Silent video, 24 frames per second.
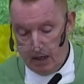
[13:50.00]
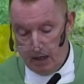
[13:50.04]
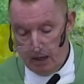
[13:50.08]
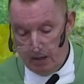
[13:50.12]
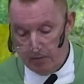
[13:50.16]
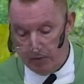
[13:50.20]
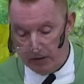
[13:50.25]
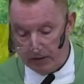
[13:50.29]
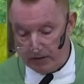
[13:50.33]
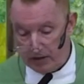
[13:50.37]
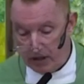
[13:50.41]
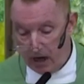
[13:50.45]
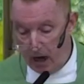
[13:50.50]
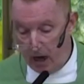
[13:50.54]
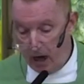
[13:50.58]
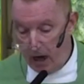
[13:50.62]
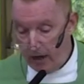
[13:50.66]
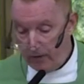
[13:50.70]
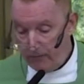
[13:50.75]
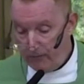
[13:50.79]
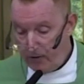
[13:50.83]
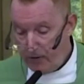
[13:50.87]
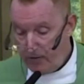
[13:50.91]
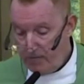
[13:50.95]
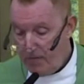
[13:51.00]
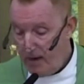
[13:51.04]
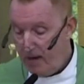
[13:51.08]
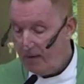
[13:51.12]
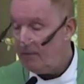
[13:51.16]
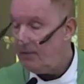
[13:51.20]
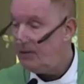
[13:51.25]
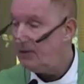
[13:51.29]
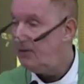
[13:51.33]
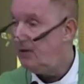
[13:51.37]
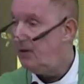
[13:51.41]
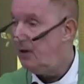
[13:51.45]
But God
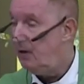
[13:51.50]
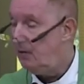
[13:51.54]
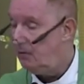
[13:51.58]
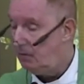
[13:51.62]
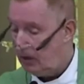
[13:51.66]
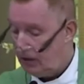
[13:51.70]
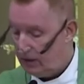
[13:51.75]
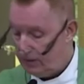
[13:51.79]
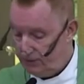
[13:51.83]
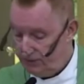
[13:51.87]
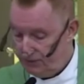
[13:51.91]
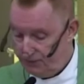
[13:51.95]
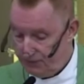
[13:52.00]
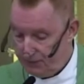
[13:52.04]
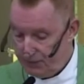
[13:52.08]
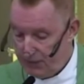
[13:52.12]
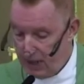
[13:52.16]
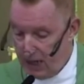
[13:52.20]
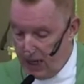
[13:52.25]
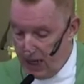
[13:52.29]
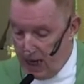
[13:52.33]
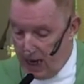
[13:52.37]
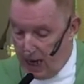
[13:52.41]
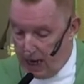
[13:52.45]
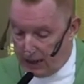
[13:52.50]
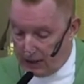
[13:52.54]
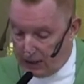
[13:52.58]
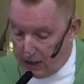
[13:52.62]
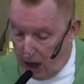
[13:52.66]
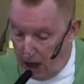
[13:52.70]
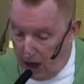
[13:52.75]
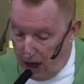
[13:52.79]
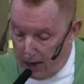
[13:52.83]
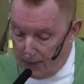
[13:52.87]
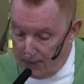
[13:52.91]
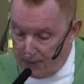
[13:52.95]
remembered Noah, and
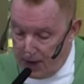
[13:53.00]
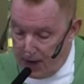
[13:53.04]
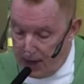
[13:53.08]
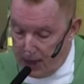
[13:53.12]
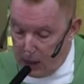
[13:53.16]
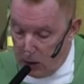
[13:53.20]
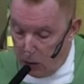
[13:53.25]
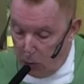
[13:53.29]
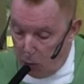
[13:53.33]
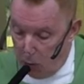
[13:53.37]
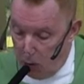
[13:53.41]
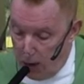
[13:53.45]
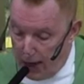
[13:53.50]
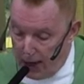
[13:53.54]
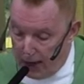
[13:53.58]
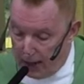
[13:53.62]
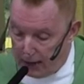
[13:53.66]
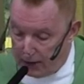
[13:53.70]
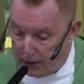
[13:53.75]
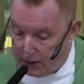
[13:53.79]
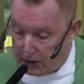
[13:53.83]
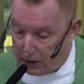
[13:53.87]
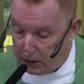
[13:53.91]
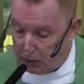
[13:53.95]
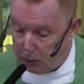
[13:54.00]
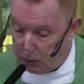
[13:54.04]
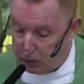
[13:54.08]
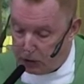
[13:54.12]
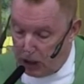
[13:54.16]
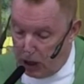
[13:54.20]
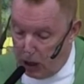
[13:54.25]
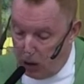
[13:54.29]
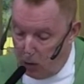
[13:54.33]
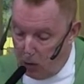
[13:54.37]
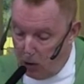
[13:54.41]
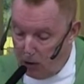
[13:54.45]
God made a wind
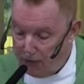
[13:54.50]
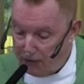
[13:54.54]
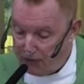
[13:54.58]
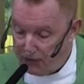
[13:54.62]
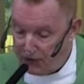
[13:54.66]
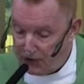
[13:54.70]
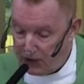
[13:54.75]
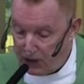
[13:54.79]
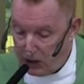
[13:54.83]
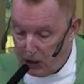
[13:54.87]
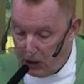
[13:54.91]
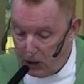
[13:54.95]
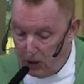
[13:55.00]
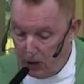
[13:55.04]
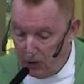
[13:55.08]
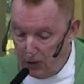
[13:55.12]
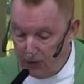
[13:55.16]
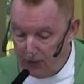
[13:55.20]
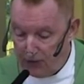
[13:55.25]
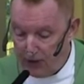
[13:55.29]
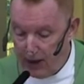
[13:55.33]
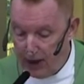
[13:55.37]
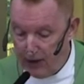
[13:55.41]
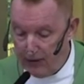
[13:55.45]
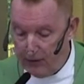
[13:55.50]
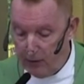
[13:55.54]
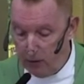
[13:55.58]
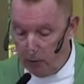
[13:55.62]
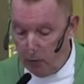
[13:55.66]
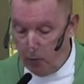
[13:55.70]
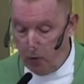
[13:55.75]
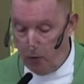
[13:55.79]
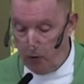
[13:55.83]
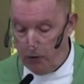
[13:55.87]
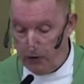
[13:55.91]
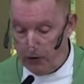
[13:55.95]
blow over the earth, and the
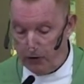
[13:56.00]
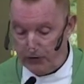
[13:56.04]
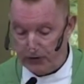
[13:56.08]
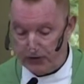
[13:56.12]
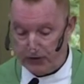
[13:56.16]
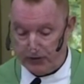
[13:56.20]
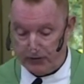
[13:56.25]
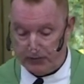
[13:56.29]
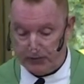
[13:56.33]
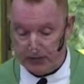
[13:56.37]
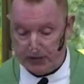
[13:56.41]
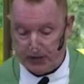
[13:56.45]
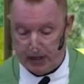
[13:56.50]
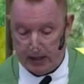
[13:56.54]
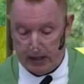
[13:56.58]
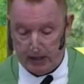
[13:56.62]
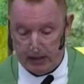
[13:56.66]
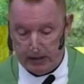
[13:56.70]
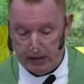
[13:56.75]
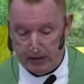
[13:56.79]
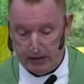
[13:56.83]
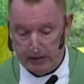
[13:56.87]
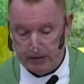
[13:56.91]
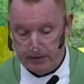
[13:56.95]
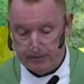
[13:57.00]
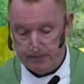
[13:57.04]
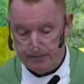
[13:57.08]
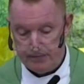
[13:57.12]
waters subsided.